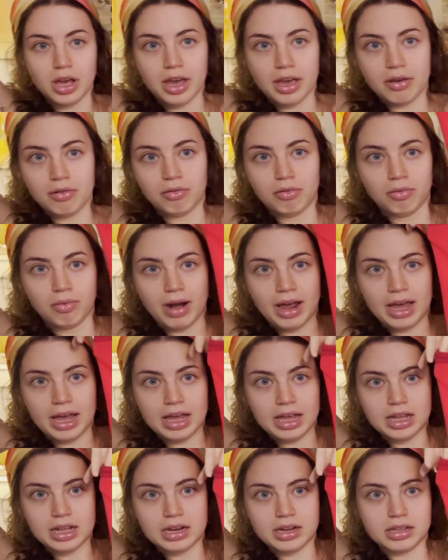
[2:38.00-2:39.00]
a
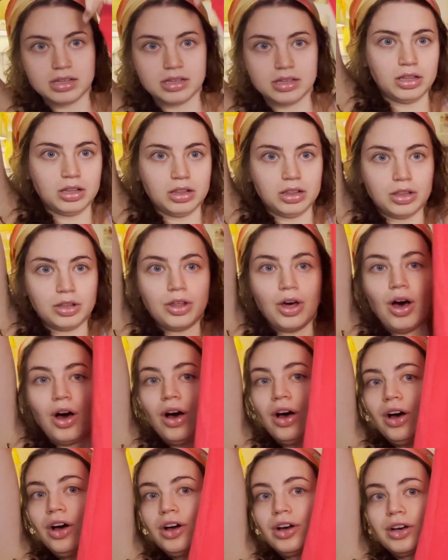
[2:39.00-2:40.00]
red
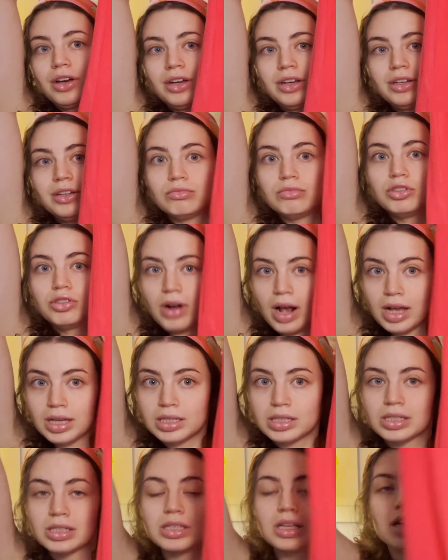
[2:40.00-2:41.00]
long
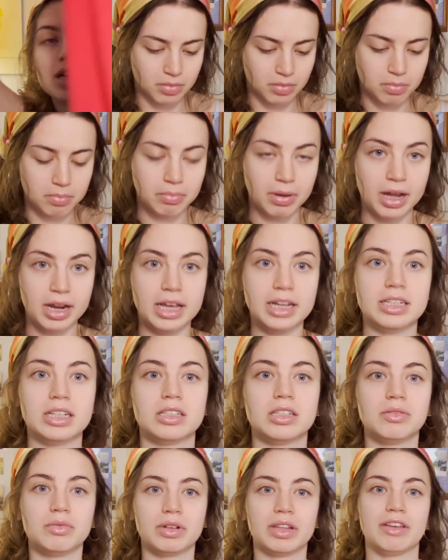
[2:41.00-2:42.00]
dress, but it
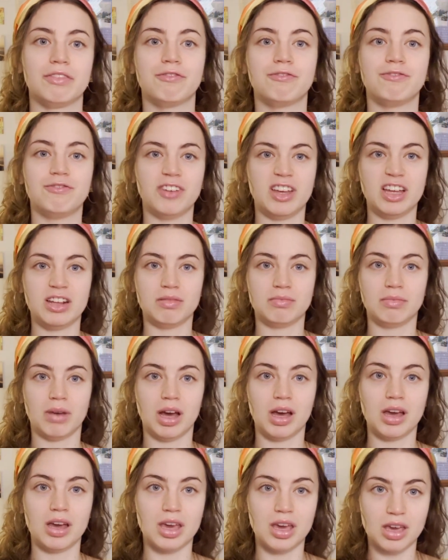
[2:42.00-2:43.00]
doesn't really fit
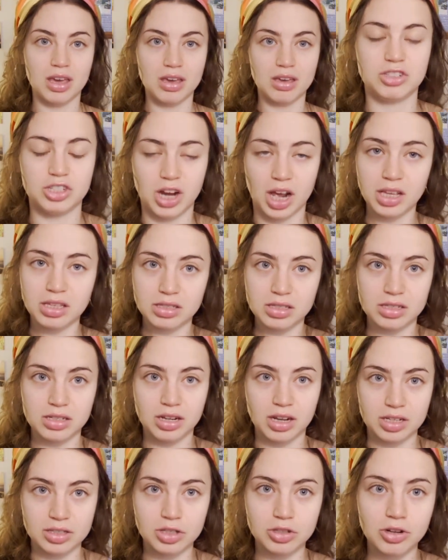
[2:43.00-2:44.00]
my chest
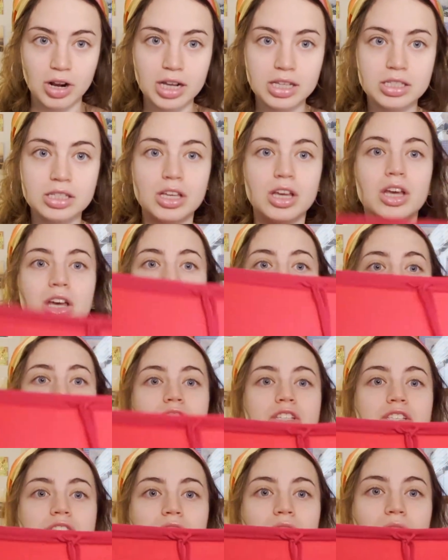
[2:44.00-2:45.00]
as a dress.
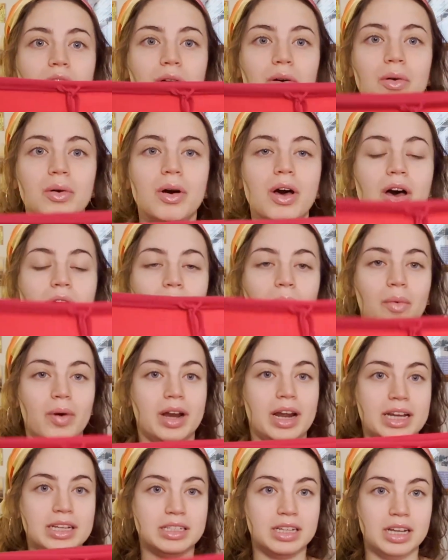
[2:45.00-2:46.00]
So what
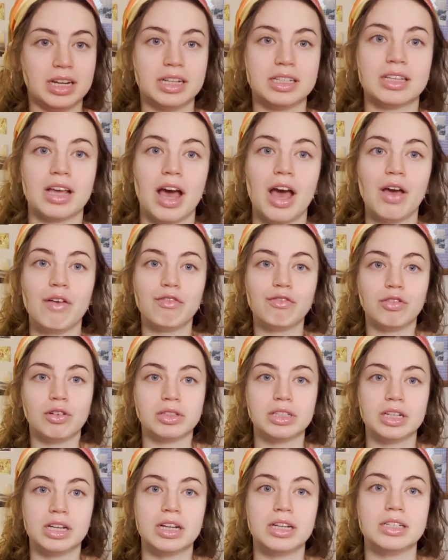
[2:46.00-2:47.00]
I did is I
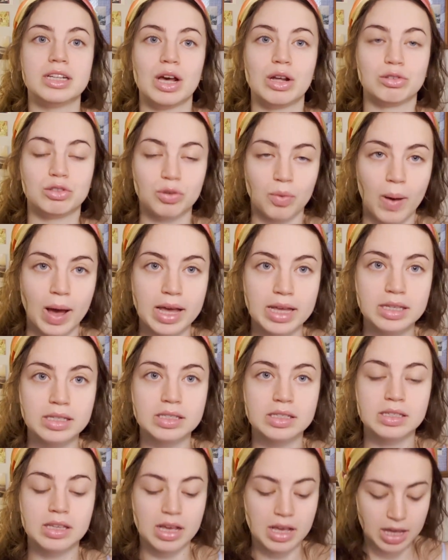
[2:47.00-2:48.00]
folded it down
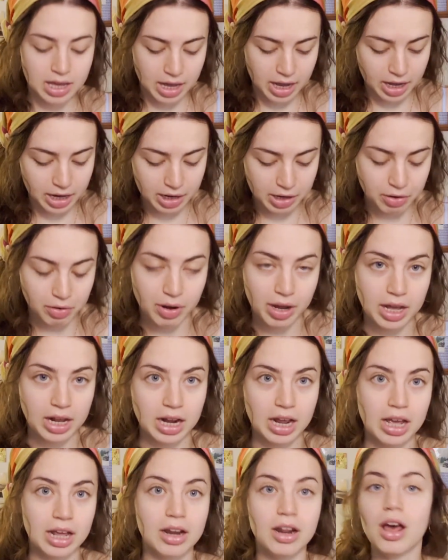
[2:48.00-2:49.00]
twice and I
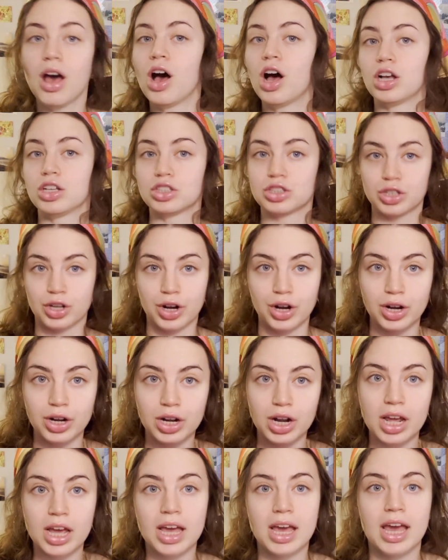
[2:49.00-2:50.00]
created a skirt,
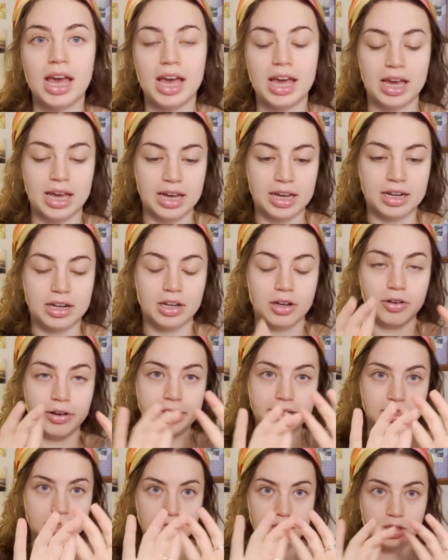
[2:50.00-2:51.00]
and it
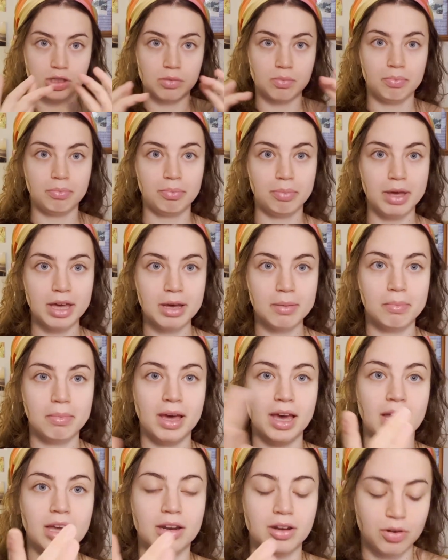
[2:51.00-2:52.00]
creates this big
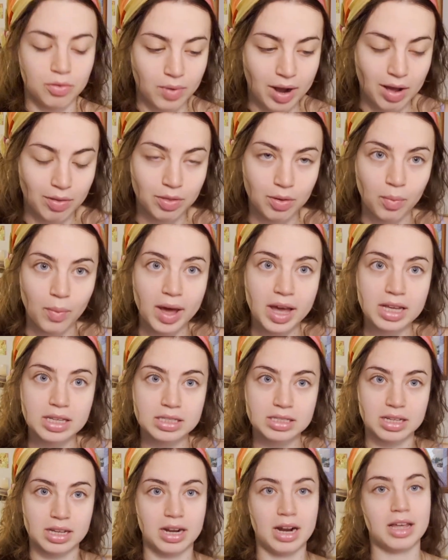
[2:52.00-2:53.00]
band around the
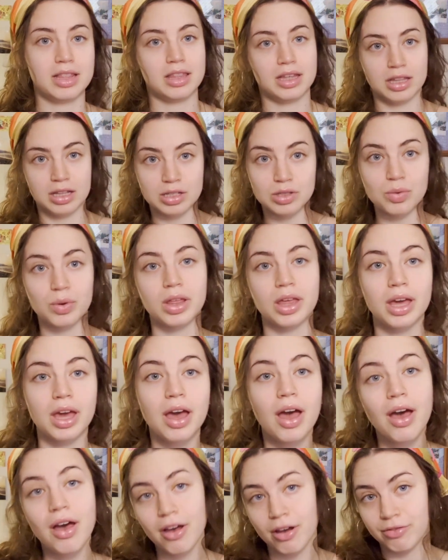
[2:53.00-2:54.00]
waist, and I think that's really
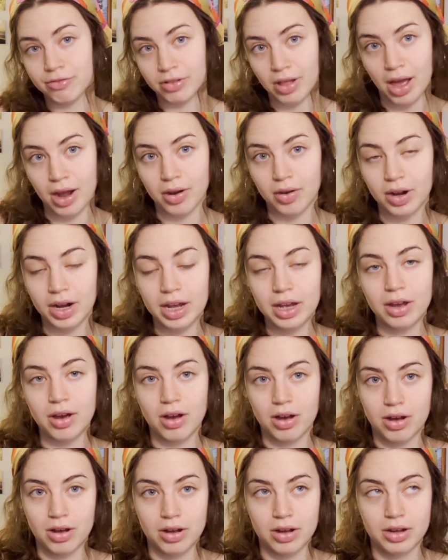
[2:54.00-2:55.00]
flattering
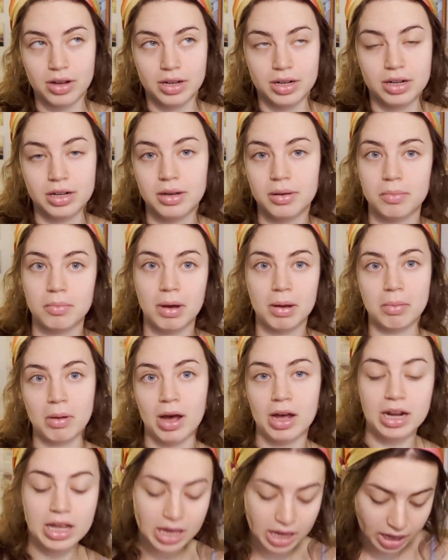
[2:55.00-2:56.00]
on my
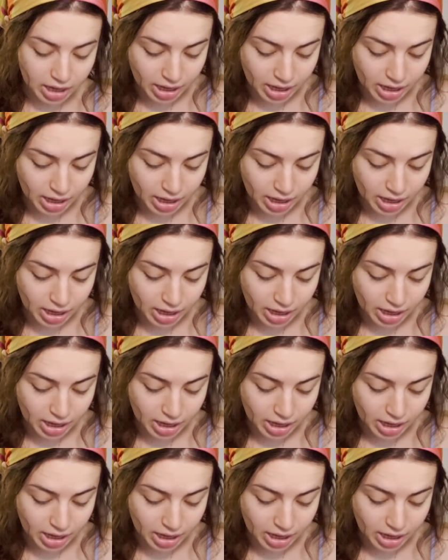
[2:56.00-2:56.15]
body.